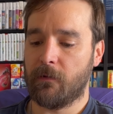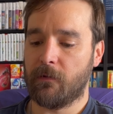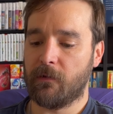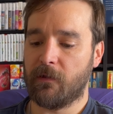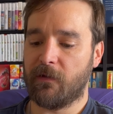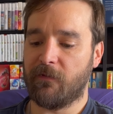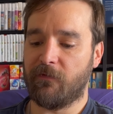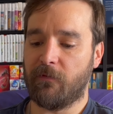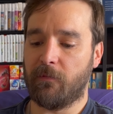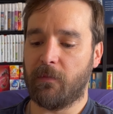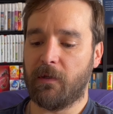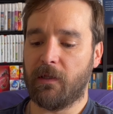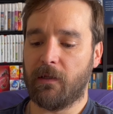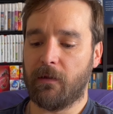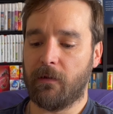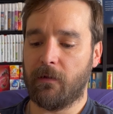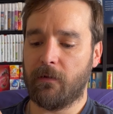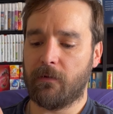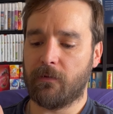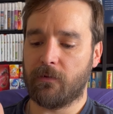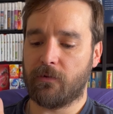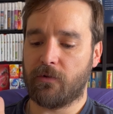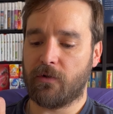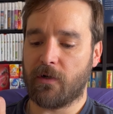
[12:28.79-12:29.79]
Giving me a
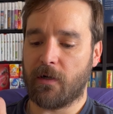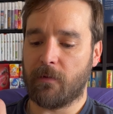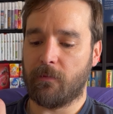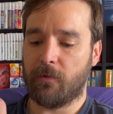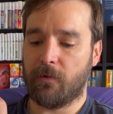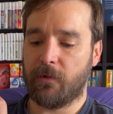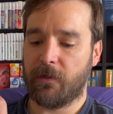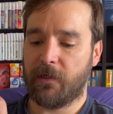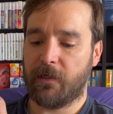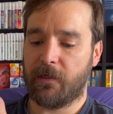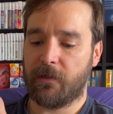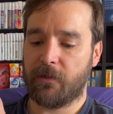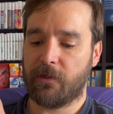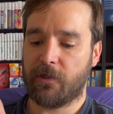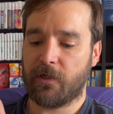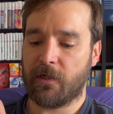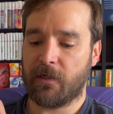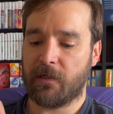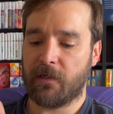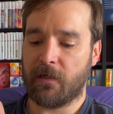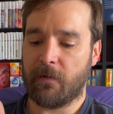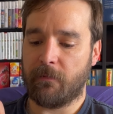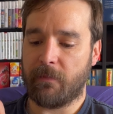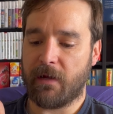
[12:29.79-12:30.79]
little trouble here, shutting
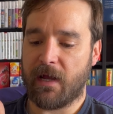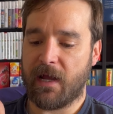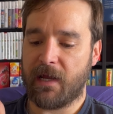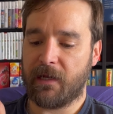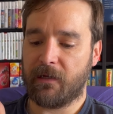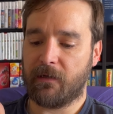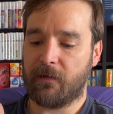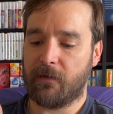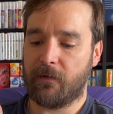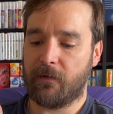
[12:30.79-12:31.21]
it back.